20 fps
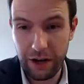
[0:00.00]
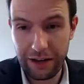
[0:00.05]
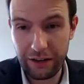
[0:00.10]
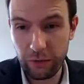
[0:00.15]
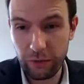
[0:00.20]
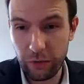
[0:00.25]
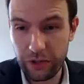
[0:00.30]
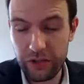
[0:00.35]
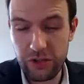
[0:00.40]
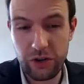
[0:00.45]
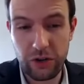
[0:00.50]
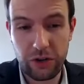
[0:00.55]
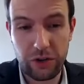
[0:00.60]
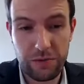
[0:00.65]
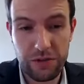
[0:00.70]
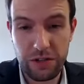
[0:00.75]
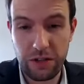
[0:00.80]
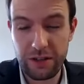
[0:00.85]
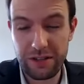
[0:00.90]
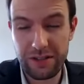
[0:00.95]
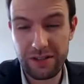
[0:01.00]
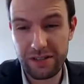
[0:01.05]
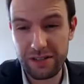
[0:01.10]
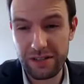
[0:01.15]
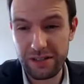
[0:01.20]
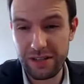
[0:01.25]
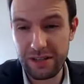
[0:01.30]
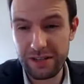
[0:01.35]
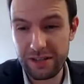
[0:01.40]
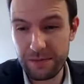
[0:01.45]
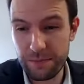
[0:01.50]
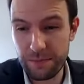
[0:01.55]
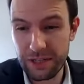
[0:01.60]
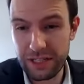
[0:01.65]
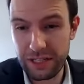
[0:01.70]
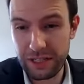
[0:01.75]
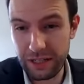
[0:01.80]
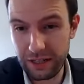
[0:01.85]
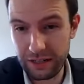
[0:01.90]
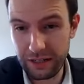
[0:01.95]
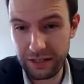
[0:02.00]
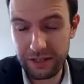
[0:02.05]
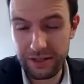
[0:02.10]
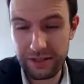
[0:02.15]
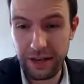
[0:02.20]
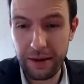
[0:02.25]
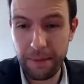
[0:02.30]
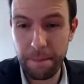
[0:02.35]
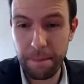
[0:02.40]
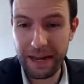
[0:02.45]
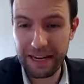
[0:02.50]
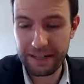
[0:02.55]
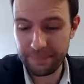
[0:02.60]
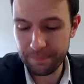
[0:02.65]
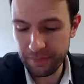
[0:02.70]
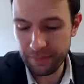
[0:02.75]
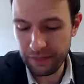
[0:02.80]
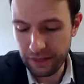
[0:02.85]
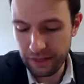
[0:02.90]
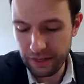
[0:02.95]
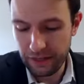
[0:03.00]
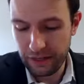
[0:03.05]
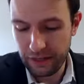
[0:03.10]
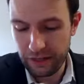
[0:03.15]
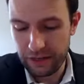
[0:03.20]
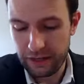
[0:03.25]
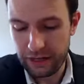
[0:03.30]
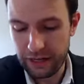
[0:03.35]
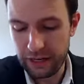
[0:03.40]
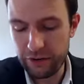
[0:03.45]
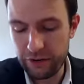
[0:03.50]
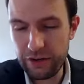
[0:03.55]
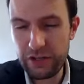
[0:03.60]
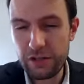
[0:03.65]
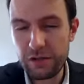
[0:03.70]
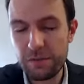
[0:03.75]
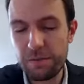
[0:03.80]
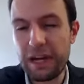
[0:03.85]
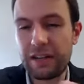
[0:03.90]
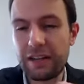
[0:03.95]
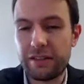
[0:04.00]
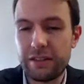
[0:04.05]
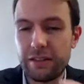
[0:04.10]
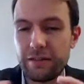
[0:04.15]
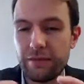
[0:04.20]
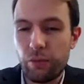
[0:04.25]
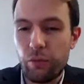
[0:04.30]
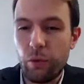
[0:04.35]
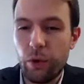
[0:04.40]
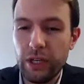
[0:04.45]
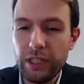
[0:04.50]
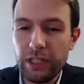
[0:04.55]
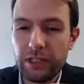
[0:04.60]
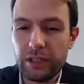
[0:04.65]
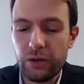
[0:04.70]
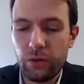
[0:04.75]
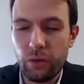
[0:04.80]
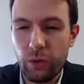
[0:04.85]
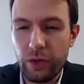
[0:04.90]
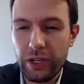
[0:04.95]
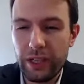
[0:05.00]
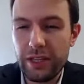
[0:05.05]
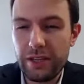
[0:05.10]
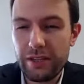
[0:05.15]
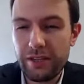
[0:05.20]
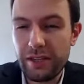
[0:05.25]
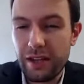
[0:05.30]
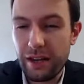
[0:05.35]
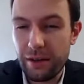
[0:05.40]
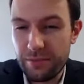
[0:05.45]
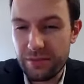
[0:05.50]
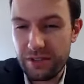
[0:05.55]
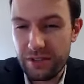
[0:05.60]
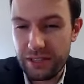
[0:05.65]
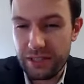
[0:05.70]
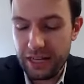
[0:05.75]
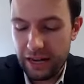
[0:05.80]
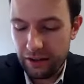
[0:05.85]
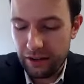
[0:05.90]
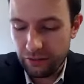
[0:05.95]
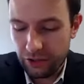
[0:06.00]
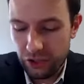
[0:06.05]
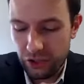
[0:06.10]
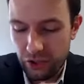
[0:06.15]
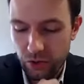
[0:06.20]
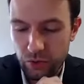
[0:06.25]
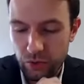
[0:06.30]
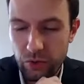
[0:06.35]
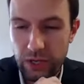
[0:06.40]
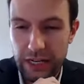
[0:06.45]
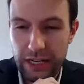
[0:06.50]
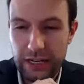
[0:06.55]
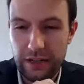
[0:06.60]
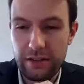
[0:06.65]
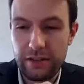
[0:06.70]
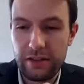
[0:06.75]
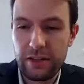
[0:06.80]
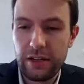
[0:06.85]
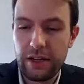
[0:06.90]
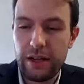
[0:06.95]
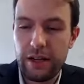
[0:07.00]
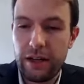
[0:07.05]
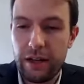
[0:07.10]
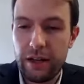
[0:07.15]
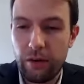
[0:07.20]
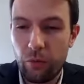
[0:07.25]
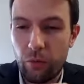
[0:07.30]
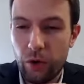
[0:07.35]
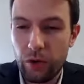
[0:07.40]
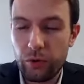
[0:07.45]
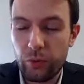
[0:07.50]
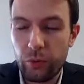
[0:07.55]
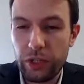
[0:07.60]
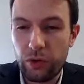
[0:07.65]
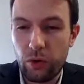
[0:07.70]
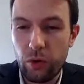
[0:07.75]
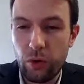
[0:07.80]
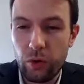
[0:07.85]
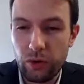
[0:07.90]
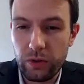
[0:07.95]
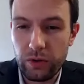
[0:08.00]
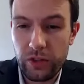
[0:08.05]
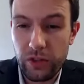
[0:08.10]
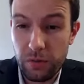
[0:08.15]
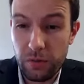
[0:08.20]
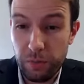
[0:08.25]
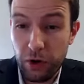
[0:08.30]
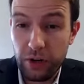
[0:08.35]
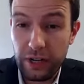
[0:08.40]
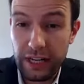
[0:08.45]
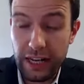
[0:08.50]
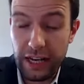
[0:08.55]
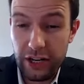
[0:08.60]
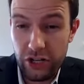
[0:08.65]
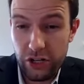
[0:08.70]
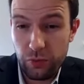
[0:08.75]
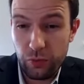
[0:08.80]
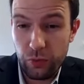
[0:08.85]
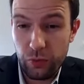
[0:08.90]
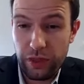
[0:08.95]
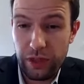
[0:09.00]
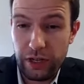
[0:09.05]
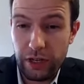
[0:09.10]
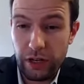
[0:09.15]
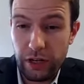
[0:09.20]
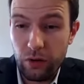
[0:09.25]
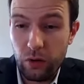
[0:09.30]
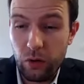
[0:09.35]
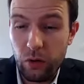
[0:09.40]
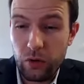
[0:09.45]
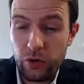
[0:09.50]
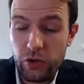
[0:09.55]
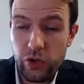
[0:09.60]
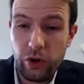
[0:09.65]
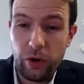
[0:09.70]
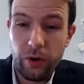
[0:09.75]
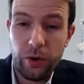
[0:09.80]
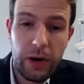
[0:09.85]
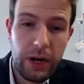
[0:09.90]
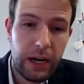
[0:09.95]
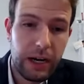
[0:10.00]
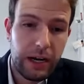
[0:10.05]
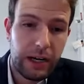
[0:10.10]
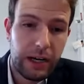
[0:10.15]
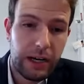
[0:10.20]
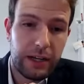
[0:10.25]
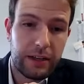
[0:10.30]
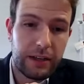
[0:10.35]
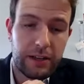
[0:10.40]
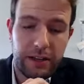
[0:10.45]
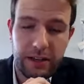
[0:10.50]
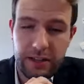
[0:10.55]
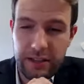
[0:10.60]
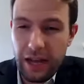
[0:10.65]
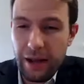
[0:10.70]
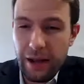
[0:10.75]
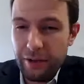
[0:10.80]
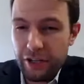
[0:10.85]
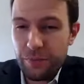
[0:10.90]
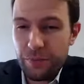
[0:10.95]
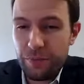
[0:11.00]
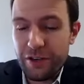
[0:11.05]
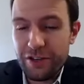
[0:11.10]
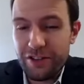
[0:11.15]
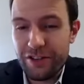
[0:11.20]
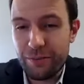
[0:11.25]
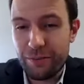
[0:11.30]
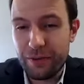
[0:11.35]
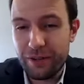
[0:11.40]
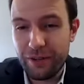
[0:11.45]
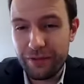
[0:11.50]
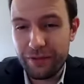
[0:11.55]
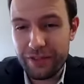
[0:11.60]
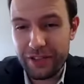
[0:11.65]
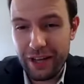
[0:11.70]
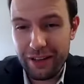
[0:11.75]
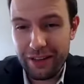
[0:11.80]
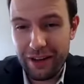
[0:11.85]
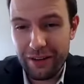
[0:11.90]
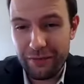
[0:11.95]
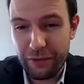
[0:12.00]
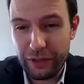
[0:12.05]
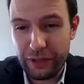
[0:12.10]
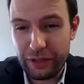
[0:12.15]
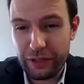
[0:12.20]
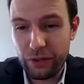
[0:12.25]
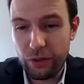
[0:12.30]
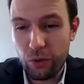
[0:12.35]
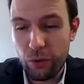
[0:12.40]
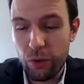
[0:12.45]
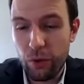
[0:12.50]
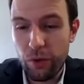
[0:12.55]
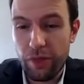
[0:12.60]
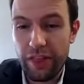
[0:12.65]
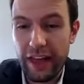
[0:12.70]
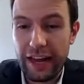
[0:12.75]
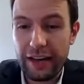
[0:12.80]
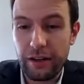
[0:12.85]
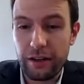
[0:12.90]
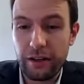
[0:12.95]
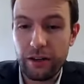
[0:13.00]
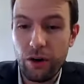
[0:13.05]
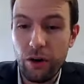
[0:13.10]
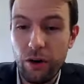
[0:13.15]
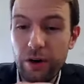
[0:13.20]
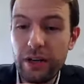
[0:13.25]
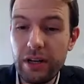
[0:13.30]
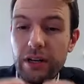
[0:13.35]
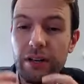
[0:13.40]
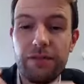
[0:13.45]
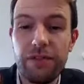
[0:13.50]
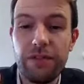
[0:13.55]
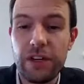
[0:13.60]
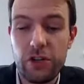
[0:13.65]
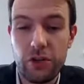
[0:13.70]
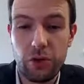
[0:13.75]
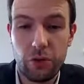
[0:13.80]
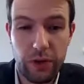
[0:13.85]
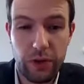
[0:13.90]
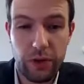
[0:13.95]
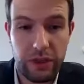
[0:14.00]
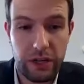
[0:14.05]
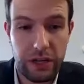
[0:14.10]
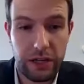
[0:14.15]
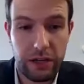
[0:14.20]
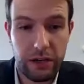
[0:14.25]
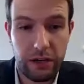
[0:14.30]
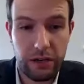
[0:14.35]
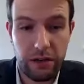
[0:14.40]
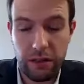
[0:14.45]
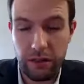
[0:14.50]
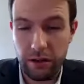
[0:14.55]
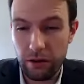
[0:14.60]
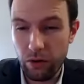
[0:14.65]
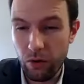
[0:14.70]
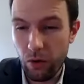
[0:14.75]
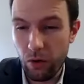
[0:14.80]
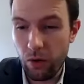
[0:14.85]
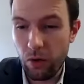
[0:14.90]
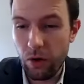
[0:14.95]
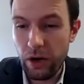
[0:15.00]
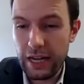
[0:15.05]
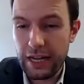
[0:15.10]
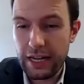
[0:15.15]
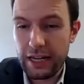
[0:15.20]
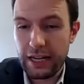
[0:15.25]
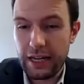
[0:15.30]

Under what circumstances, he doesn't particularly say. But irrespective, what this comes down to is what we call spoliation within our law. So it's an established principle of South African law that no individual within the law